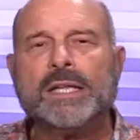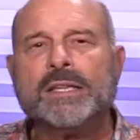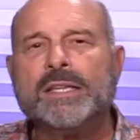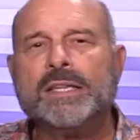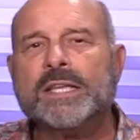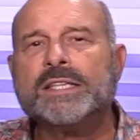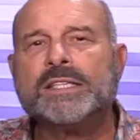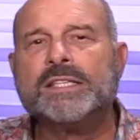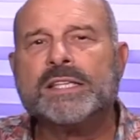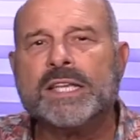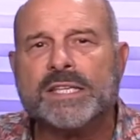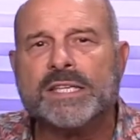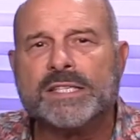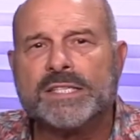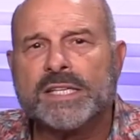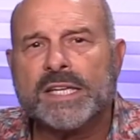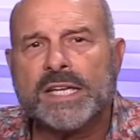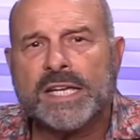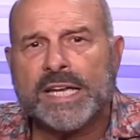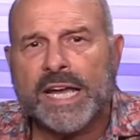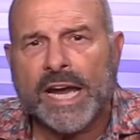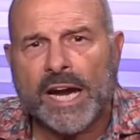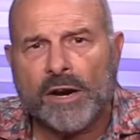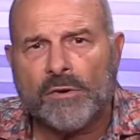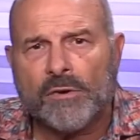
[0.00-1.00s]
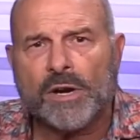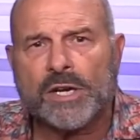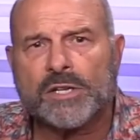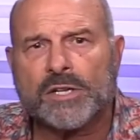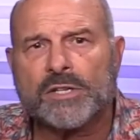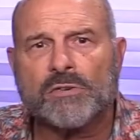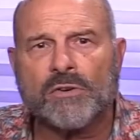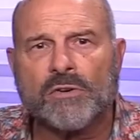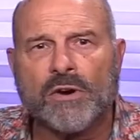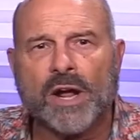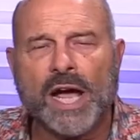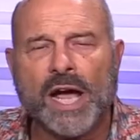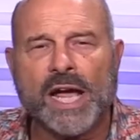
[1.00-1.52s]
This is
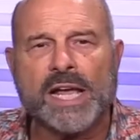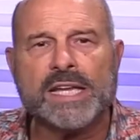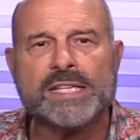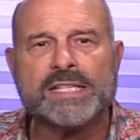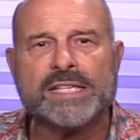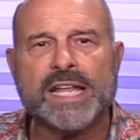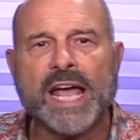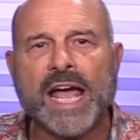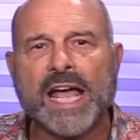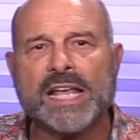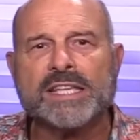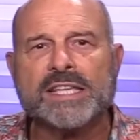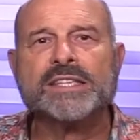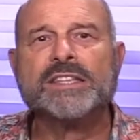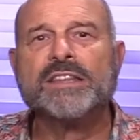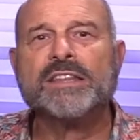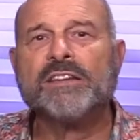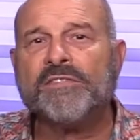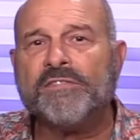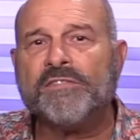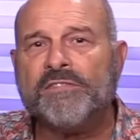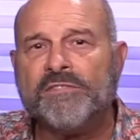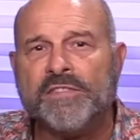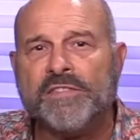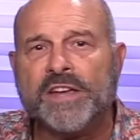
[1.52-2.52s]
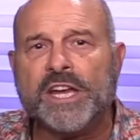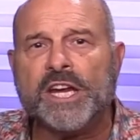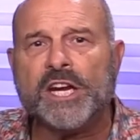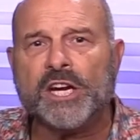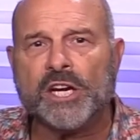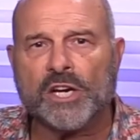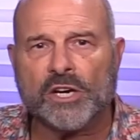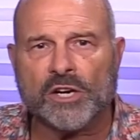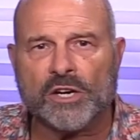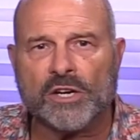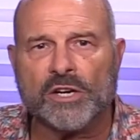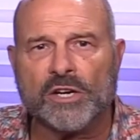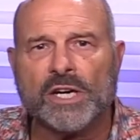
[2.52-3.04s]
characterized as the
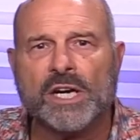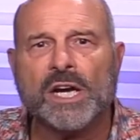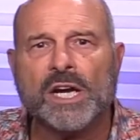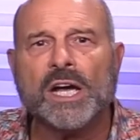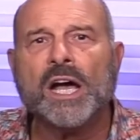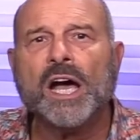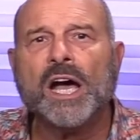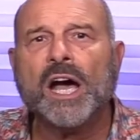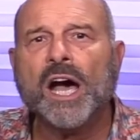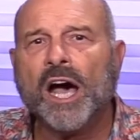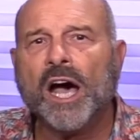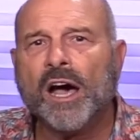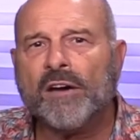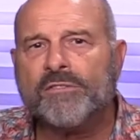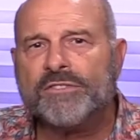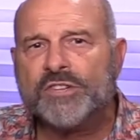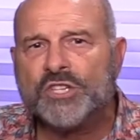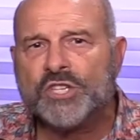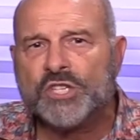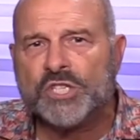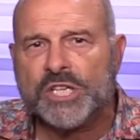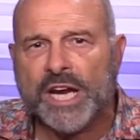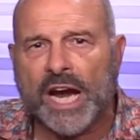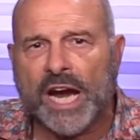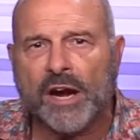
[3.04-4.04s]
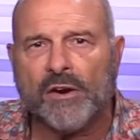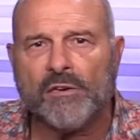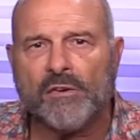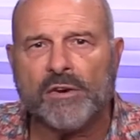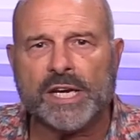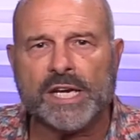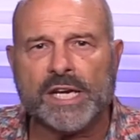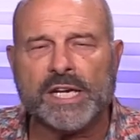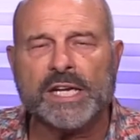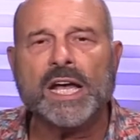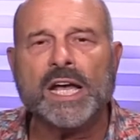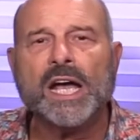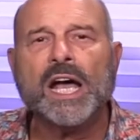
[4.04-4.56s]
fear of
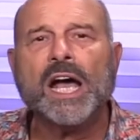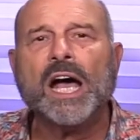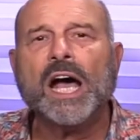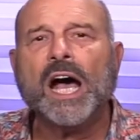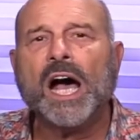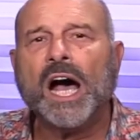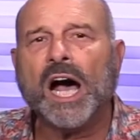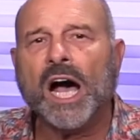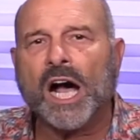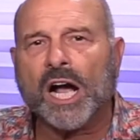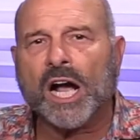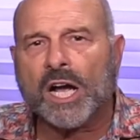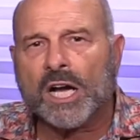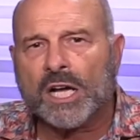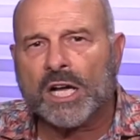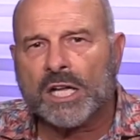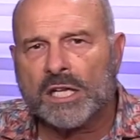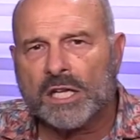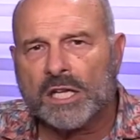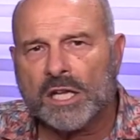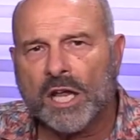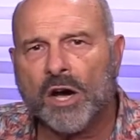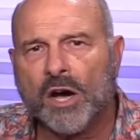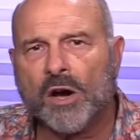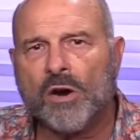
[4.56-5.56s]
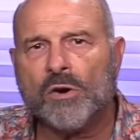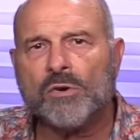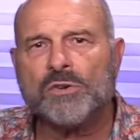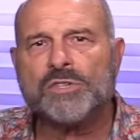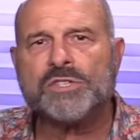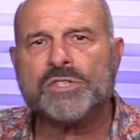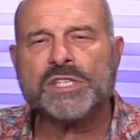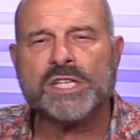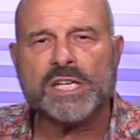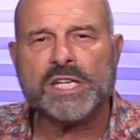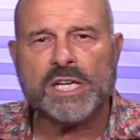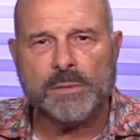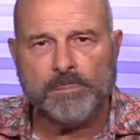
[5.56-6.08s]
sharing a
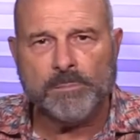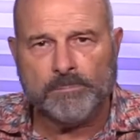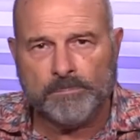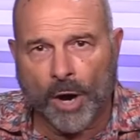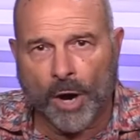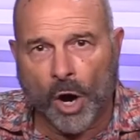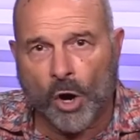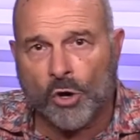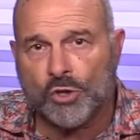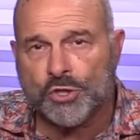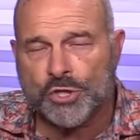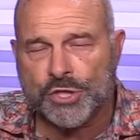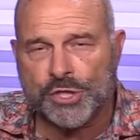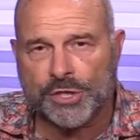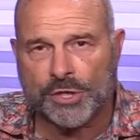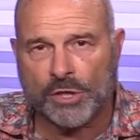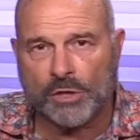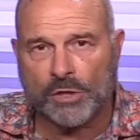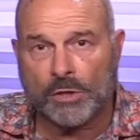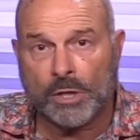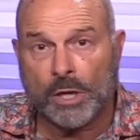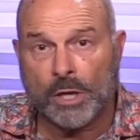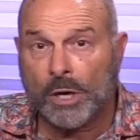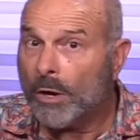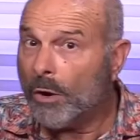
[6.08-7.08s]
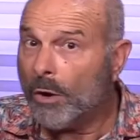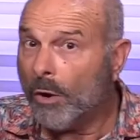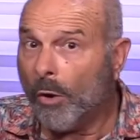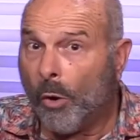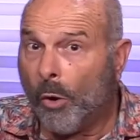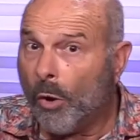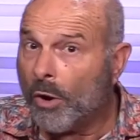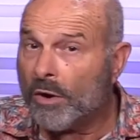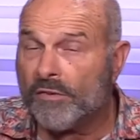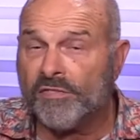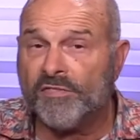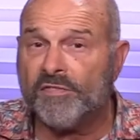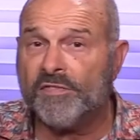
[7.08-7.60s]
close emotional
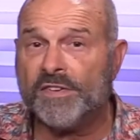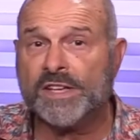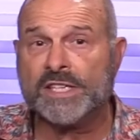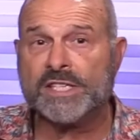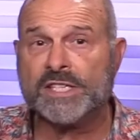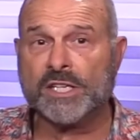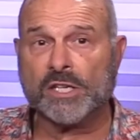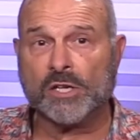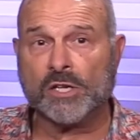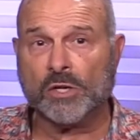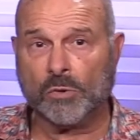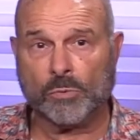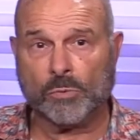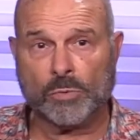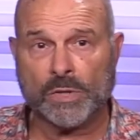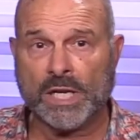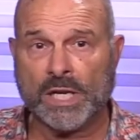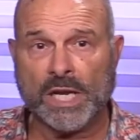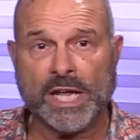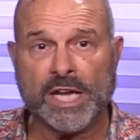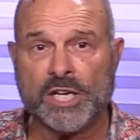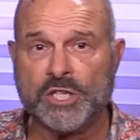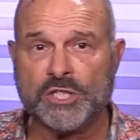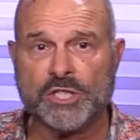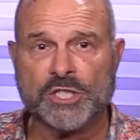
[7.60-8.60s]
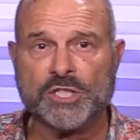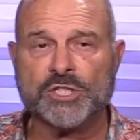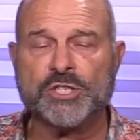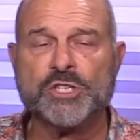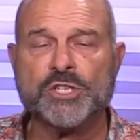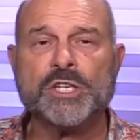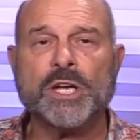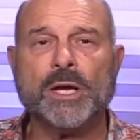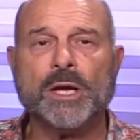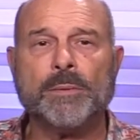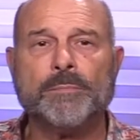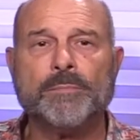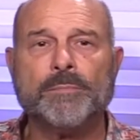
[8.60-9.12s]
or physical
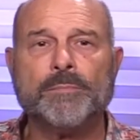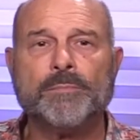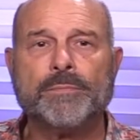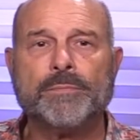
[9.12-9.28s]
relationship.